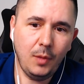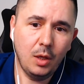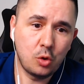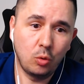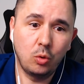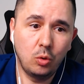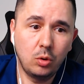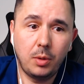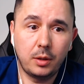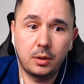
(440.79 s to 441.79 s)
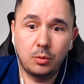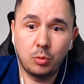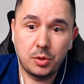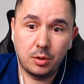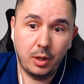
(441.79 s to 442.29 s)
so good, but it
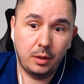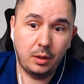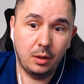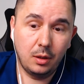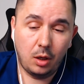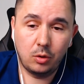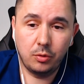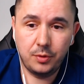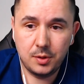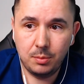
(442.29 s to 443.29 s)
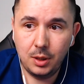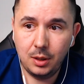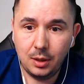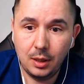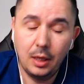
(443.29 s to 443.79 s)
was creating a lot of
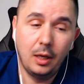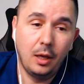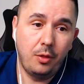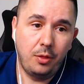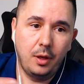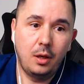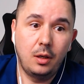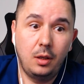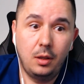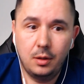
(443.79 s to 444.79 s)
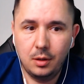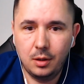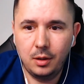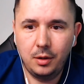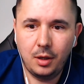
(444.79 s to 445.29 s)
visibility. Then in
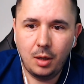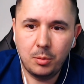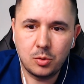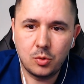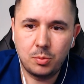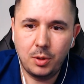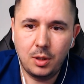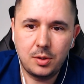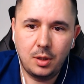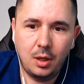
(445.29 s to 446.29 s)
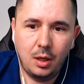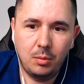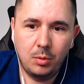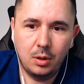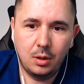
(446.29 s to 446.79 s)
the Amazon space
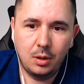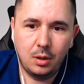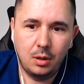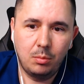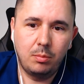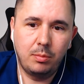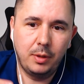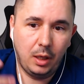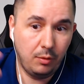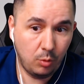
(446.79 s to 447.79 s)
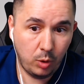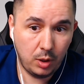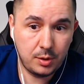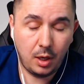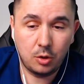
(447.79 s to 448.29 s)
came the
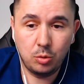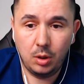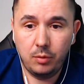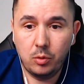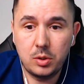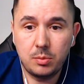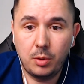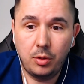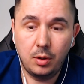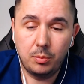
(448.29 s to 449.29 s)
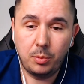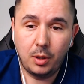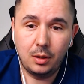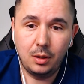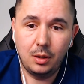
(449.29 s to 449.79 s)
giveaways, the actual giveaways by third
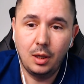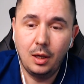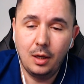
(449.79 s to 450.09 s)
party